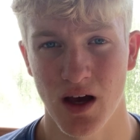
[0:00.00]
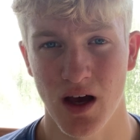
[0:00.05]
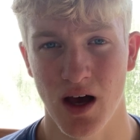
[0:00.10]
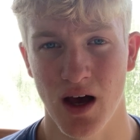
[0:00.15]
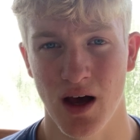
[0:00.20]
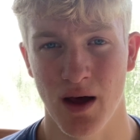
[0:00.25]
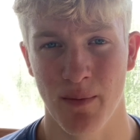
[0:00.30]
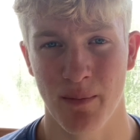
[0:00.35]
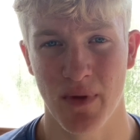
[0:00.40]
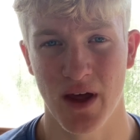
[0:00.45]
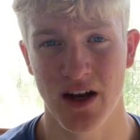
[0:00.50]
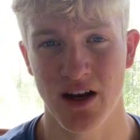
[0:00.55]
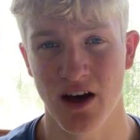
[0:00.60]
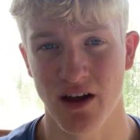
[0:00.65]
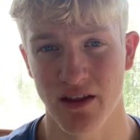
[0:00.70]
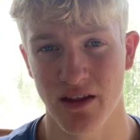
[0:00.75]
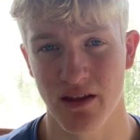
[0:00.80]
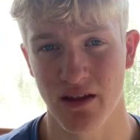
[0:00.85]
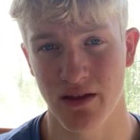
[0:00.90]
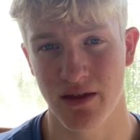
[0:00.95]

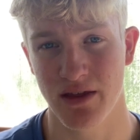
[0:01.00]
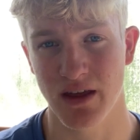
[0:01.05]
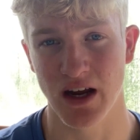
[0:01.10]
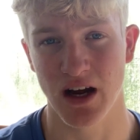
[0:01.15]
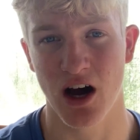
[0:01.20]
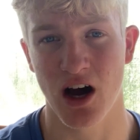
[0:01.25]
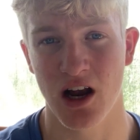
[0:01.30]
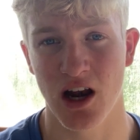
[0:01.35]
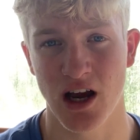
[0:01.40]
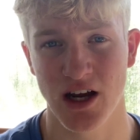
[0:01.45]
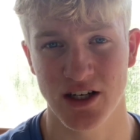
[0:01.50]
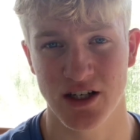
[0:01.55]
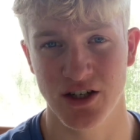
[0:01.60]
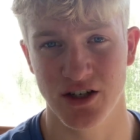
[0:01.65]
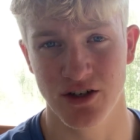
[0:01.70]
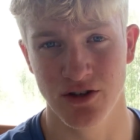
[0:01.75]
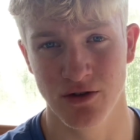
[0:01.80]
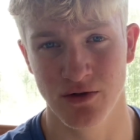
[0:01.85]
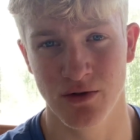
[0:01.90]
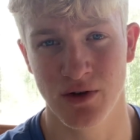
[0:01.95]
Another thing I like to
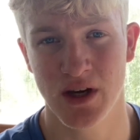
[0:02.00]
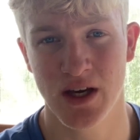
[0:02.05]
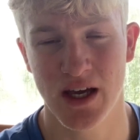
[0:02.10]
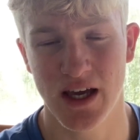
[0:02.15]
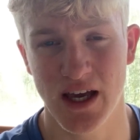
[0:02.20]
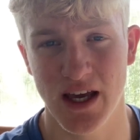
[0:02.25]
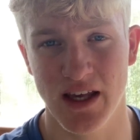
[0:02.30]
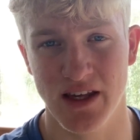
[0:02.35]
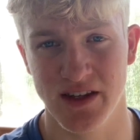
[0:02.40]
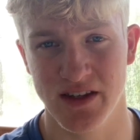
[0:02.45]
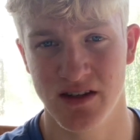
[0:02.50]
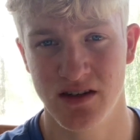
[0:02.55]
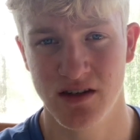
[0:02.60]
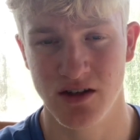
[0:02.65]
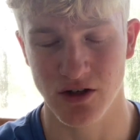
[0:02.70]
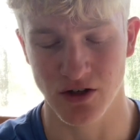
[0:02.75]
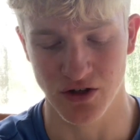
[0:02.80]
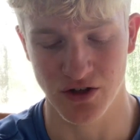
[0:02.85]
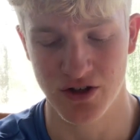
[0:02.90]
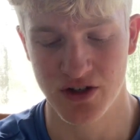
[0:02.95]
do
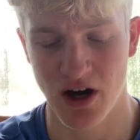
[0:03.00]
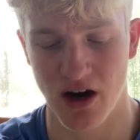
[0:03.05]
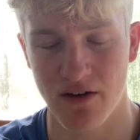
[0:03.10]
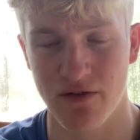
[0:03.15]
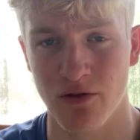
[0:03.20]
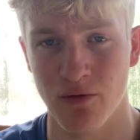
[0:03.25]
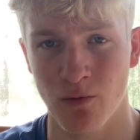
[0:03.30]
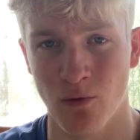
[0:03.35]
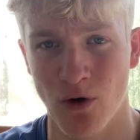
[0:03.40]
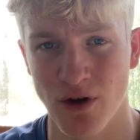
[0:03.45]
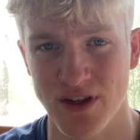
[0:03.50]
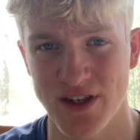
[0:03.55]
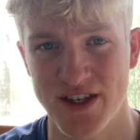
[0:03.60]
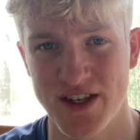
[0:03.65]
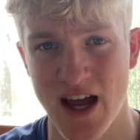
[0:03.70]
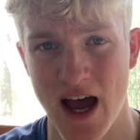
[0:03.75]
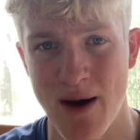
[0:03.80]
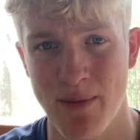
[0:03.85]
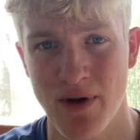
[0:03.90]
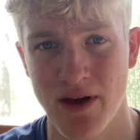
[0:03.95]
is you start from 1
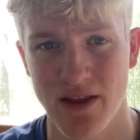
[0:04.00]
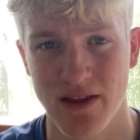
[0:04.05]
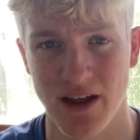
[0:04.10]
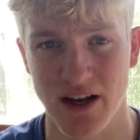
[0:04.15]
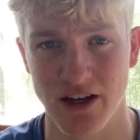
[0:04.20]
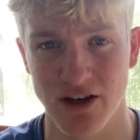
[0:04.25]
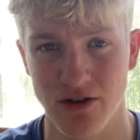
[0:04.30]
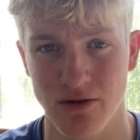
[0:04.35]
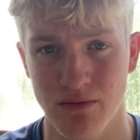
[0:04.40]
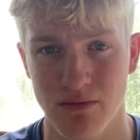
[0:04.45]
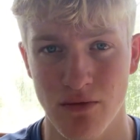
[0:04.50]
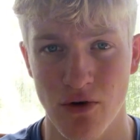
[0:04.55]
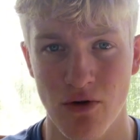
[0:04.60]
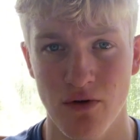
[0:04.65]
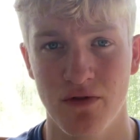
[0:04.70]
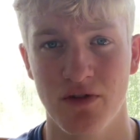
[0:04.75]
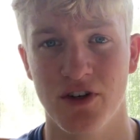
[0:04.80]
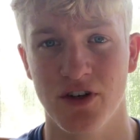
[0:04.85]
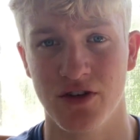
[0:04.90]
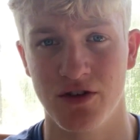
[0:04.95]
step, then you
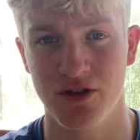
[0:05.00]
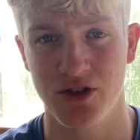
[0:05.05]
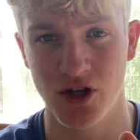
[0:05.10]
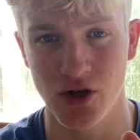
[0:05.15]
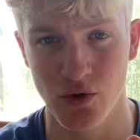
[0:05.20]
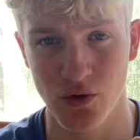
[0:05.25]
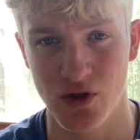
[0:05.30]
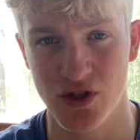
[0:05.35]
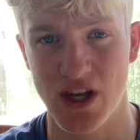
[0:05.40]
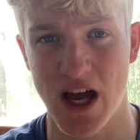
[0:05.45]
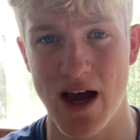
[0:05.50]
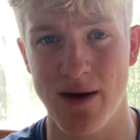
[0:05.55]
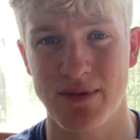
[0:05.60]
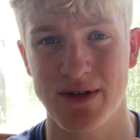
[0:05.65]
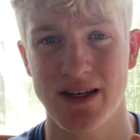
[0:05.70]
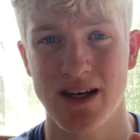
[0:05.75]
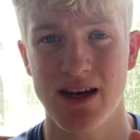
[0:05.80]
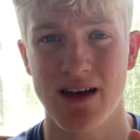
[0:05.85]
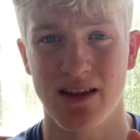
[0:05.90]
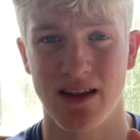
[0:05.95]
move to 2
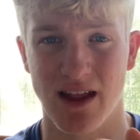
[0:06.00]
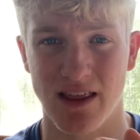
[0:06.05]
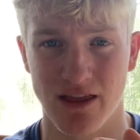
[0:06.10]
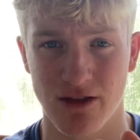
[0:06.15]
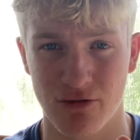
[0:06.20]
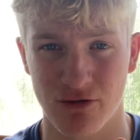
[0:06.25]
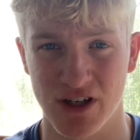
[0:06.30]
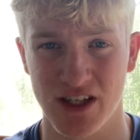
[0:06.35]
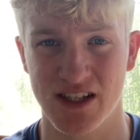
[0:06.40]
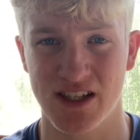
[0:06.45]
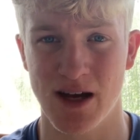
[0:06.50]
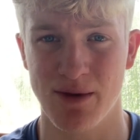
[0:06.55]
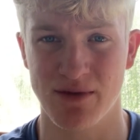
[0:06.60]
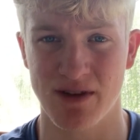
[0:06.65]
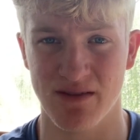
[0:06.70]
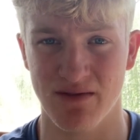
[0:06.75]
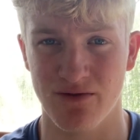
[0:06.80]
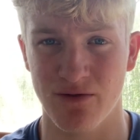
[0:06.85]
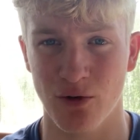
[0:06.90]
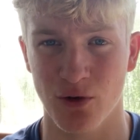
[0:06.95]
steps, then 3
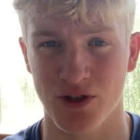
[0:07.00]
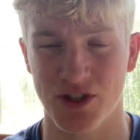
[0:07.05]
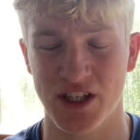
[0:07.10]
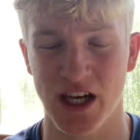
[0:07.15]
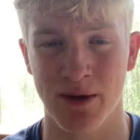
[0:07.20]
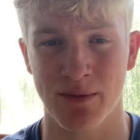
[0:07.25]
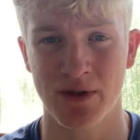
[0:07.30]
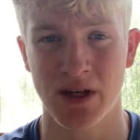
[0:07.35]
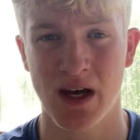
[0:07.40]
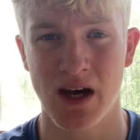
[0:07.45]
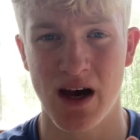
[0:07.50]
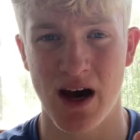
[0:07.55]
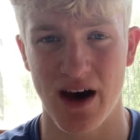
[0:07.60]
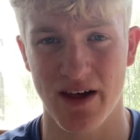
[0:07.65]
steps, then 4 steps.